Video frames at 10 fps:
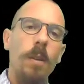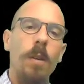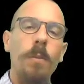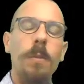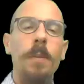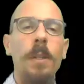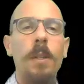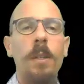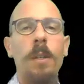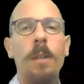After
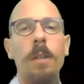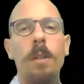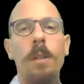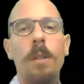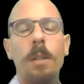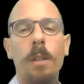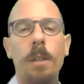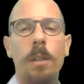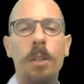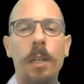fitting
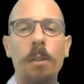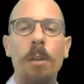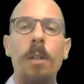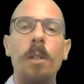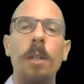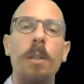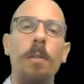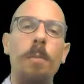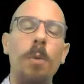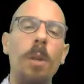the generalized
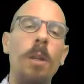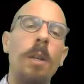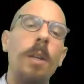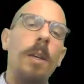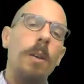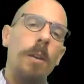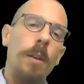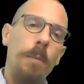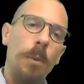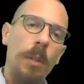additive model,
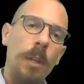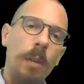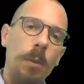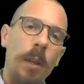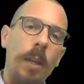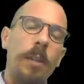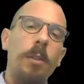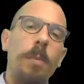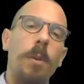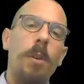particularly for the
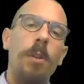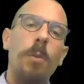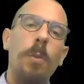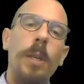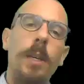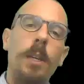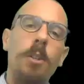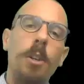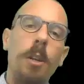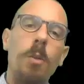linear part, we can
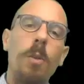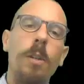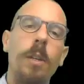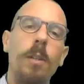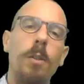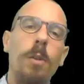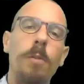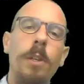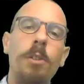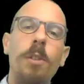actually look at the
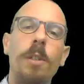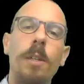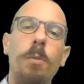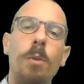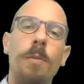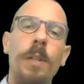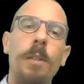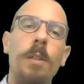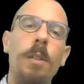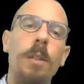coefficients that were
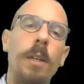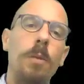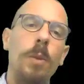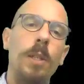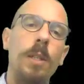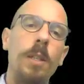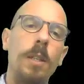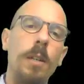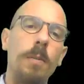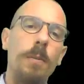fitted, and we see
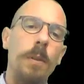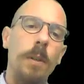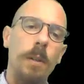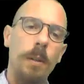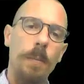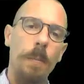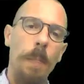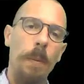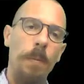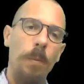that
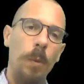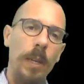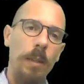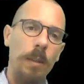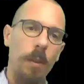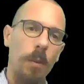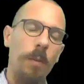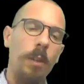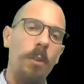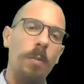we get a
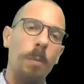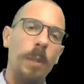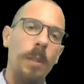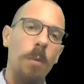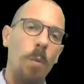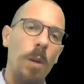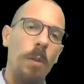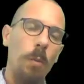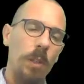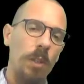coefficient for beta
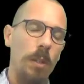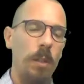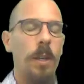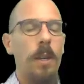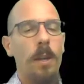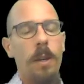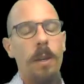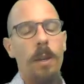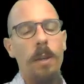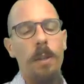1, which is
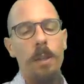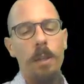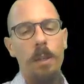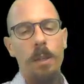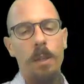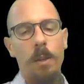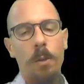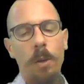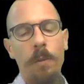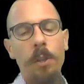the
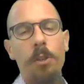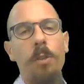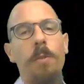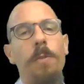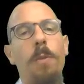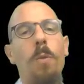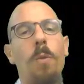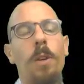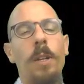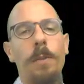coefficient
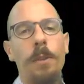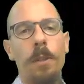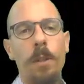for if